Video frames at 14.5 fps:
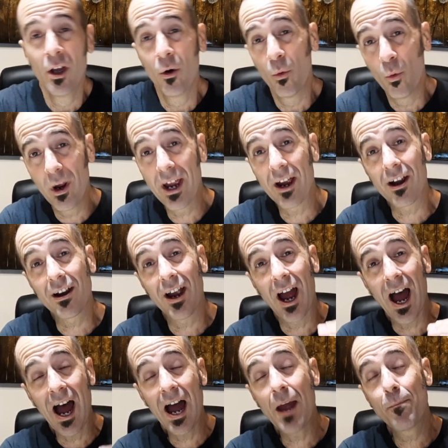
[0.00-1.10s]
where
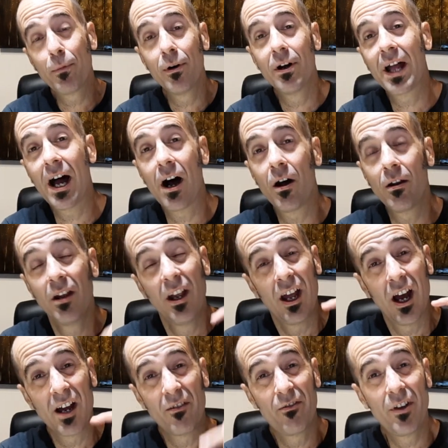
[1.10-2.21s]
I put out
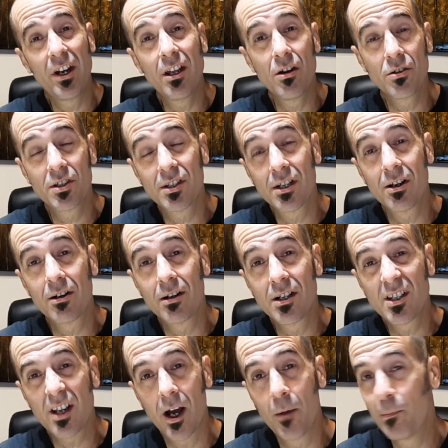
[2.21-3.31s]
a video series
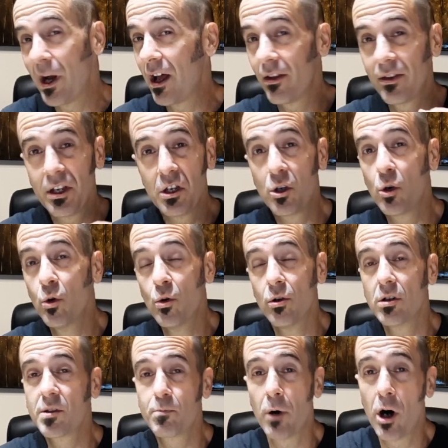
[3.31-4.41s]
about the
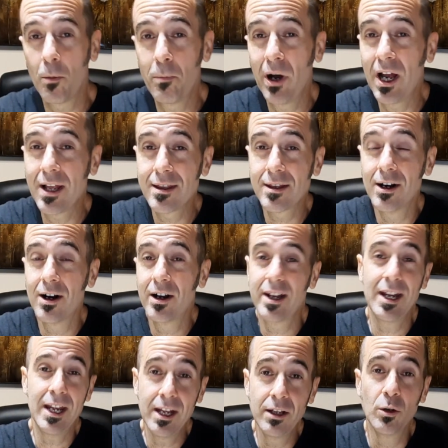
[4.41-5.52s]
coolest ball python
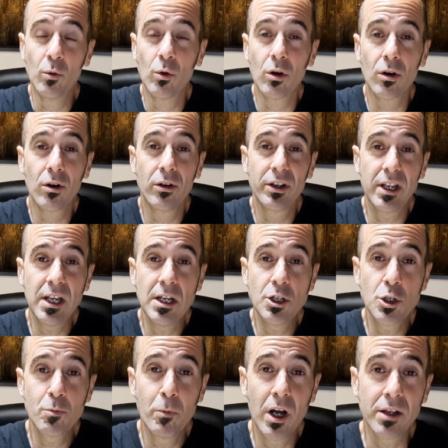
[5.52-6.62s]
in the world each
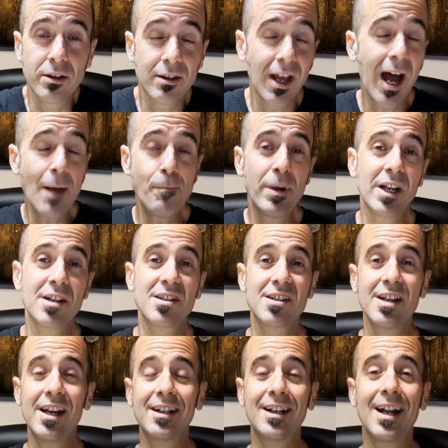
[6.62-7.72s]
month. I pick a
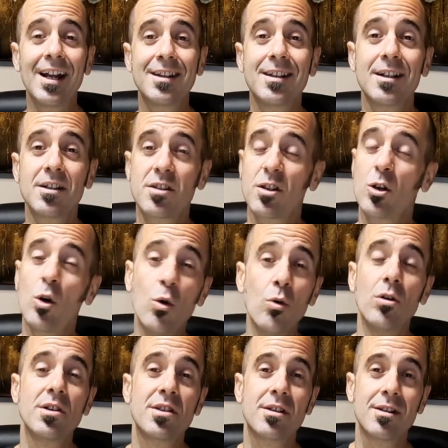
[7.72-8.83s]
snake that I think is the
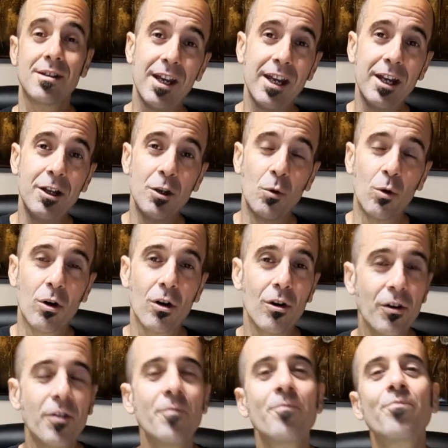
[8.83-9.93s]
coolest in the world.
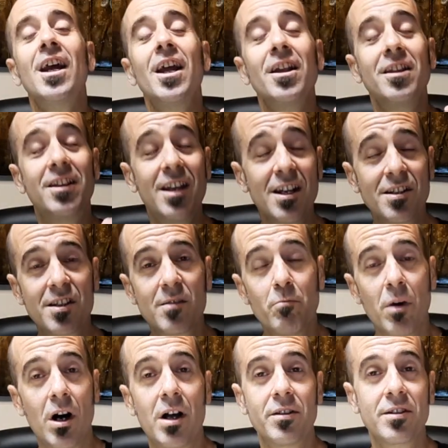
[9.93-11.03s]
This
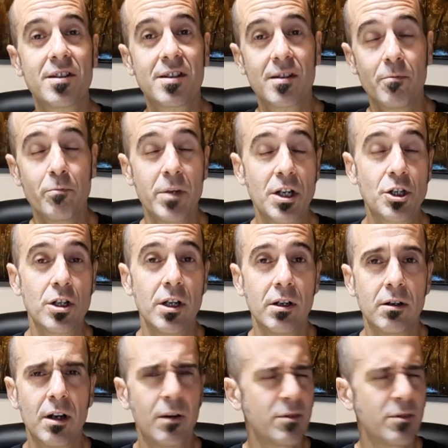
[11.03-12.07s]
month's submission,